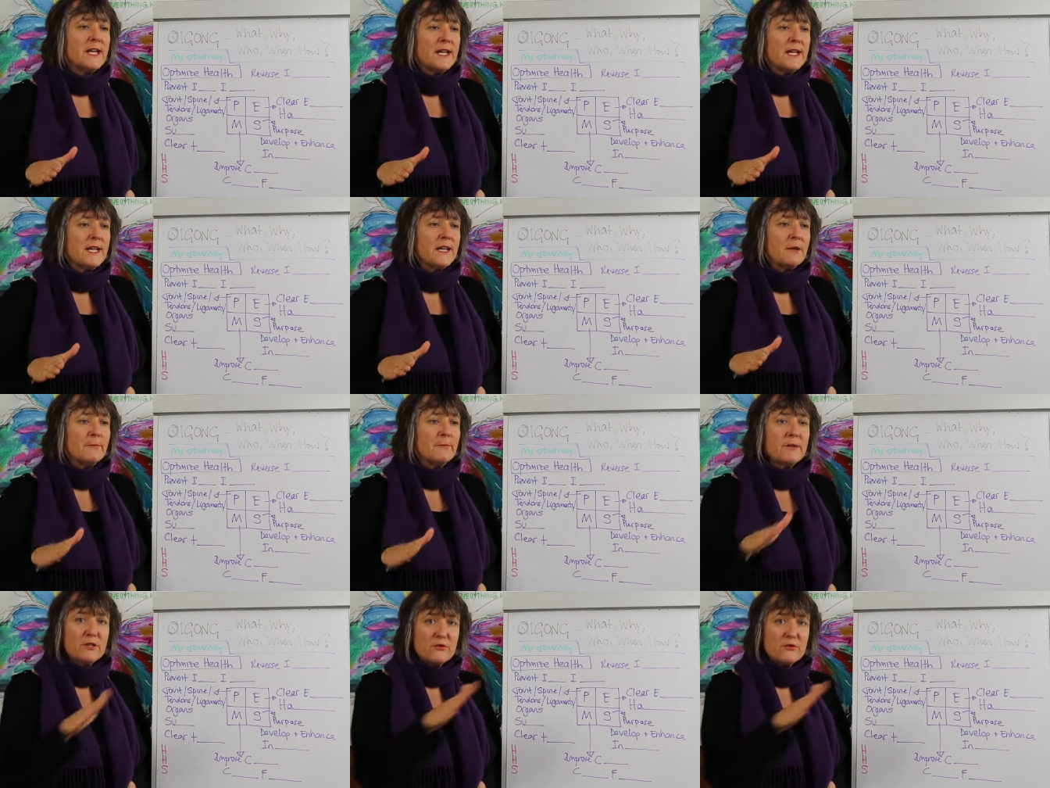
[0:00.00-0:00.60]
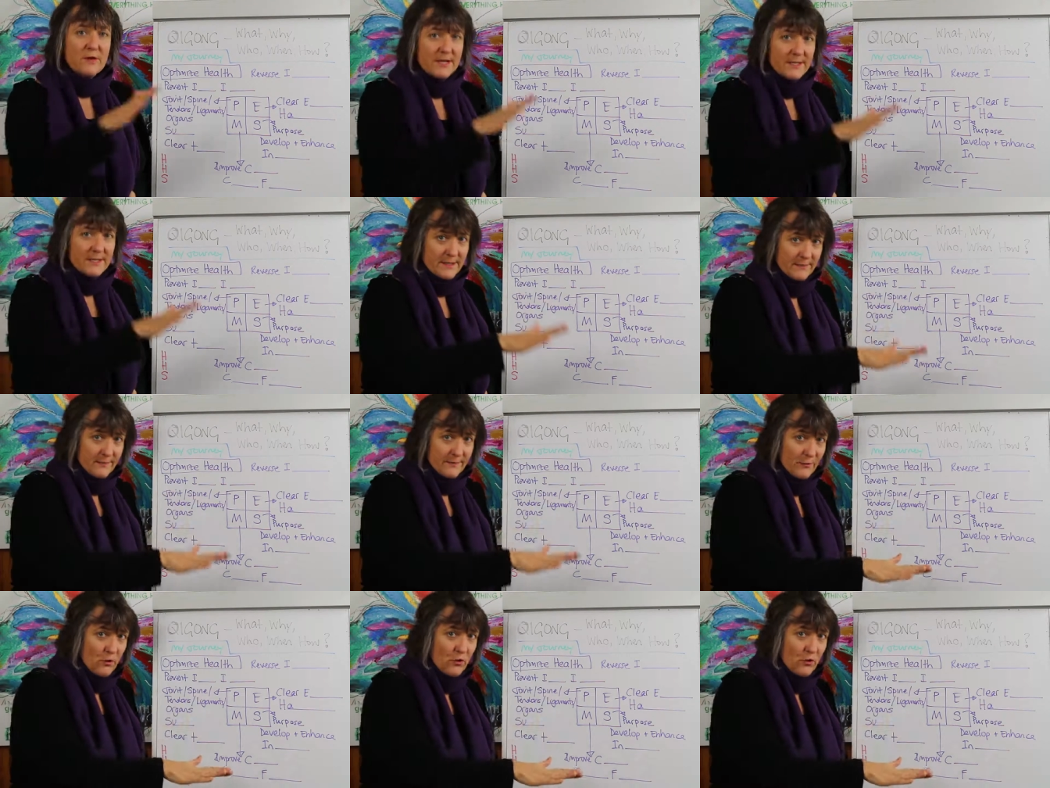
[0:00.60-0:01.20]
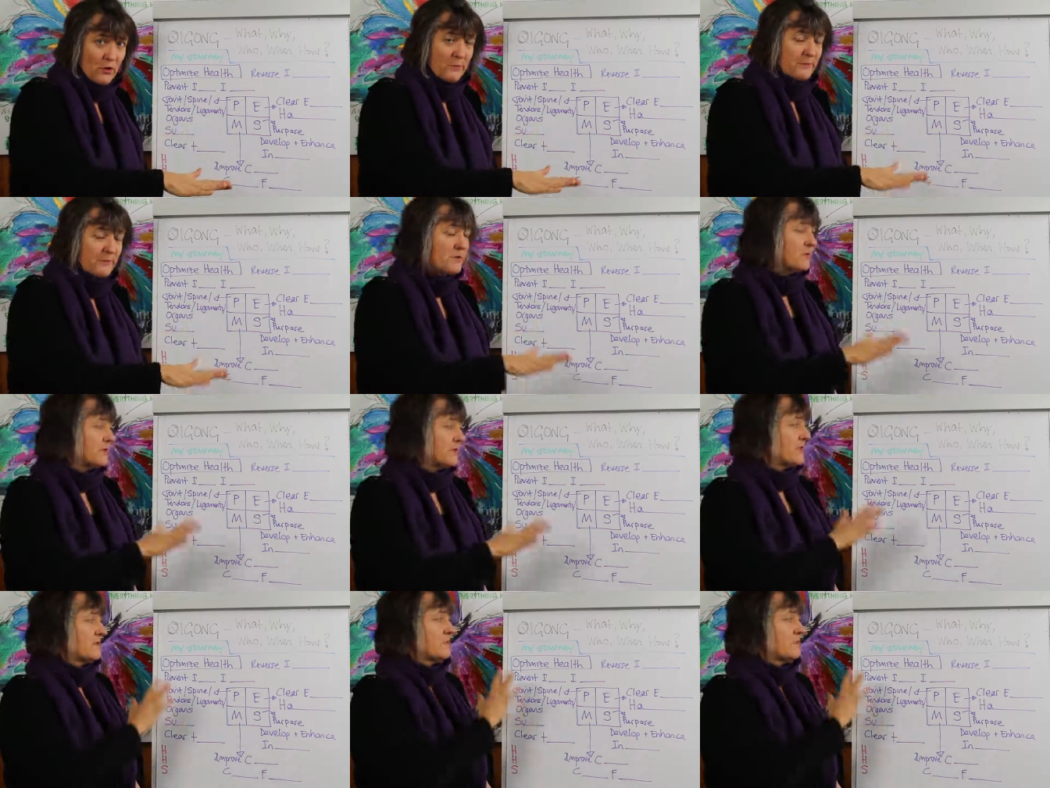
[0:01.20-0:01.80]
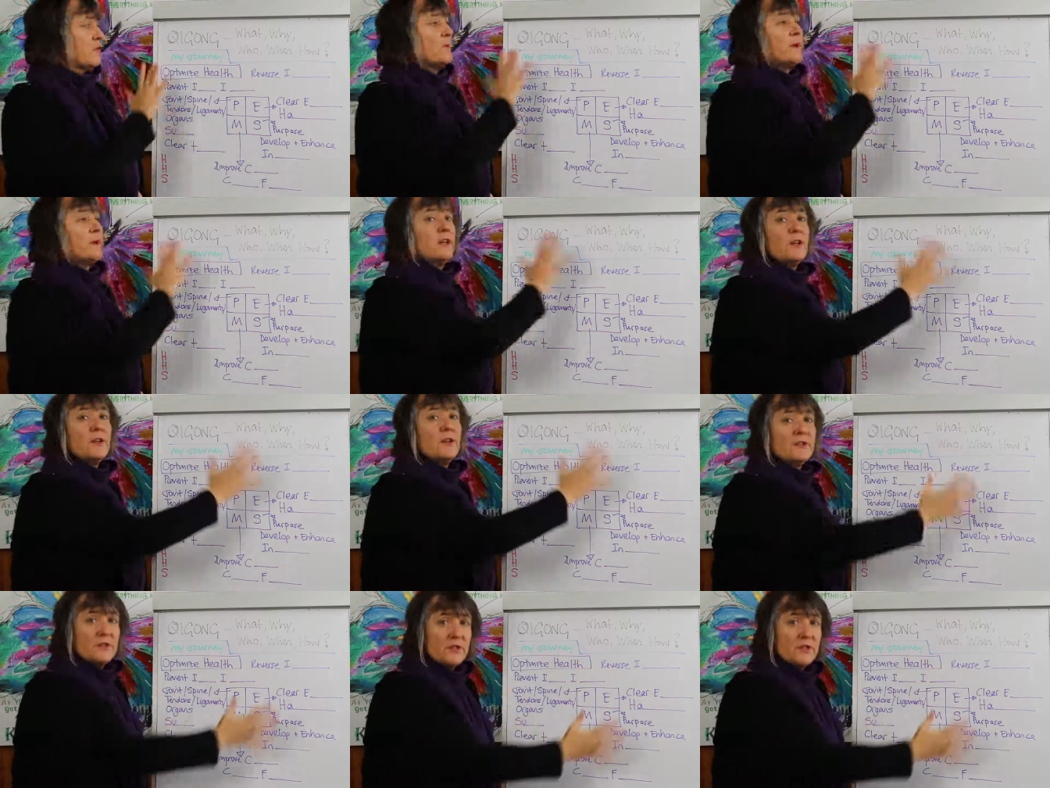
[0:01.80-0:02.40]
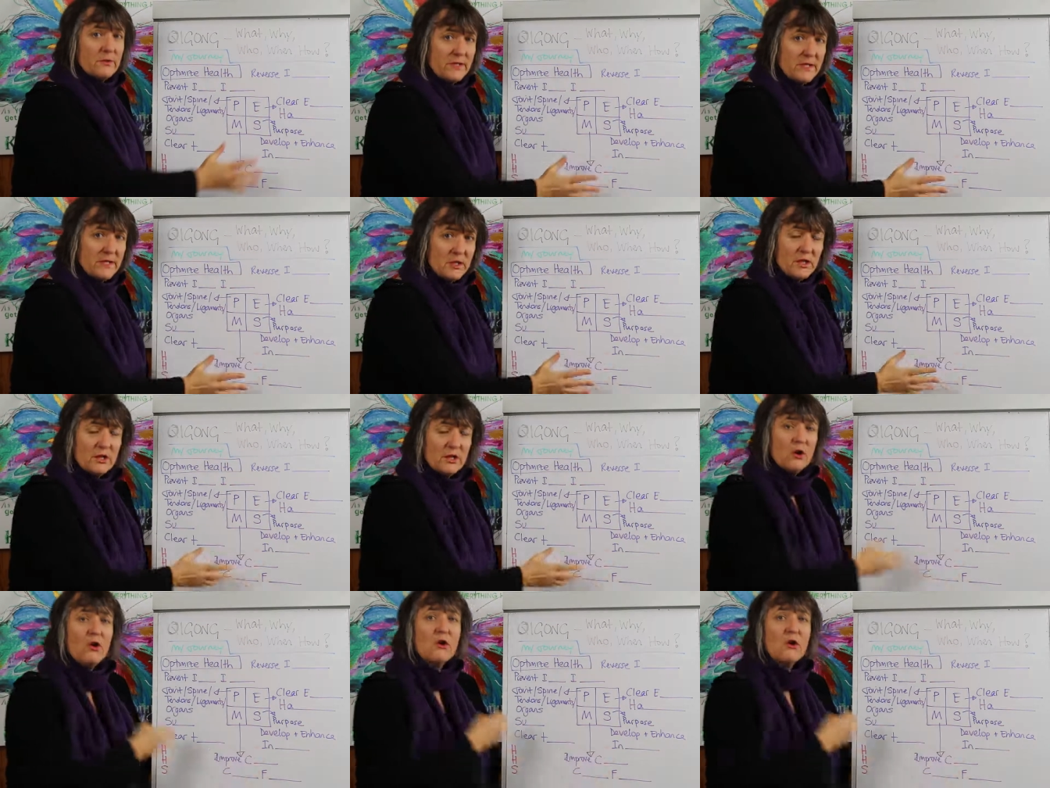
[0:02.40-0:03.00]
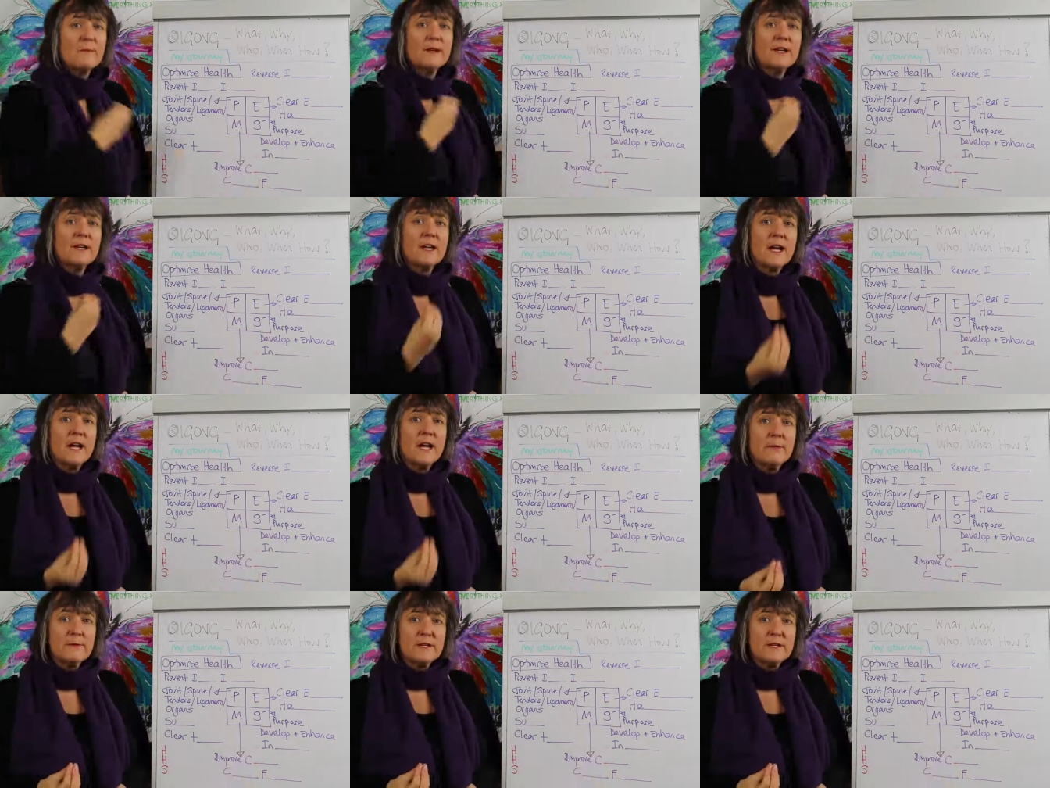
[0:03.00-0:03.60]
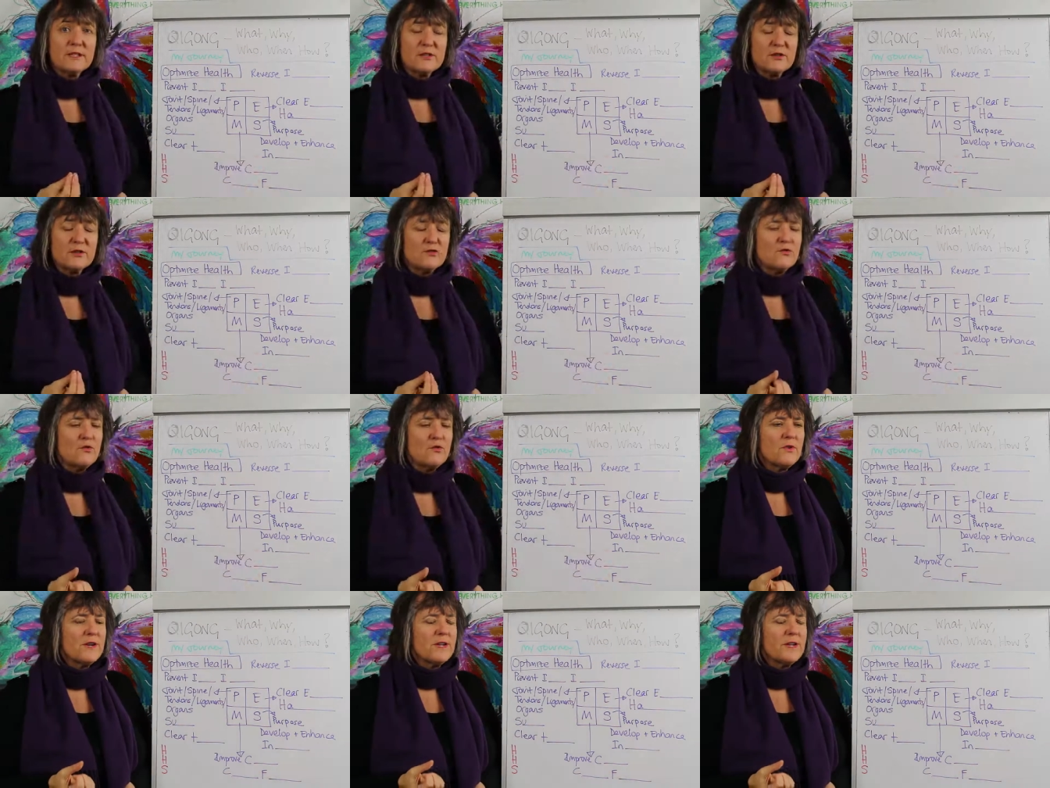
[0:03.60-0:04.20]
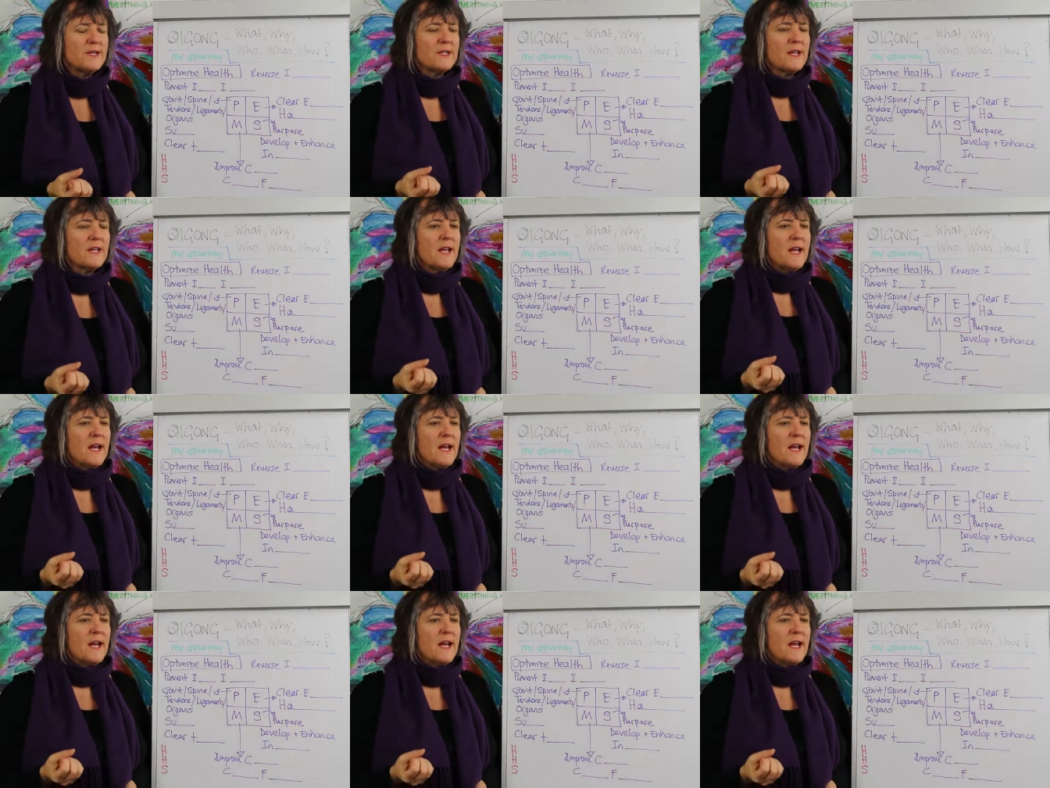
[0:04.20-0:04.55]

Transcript: It can be transformed, which is what we learn to do in Qigong, but it can't be destroyed.